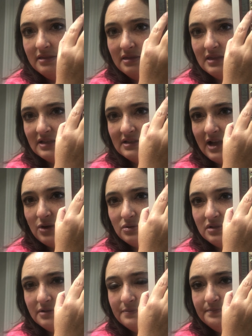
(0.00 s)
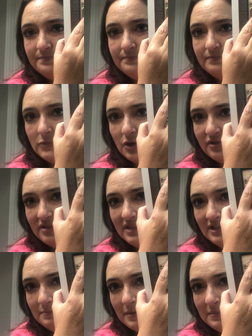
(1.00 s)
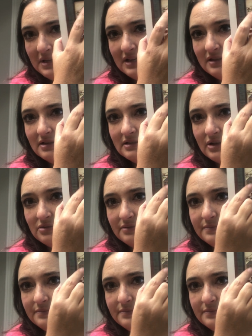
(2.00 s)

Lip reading: this house, or this pumpkin and this house.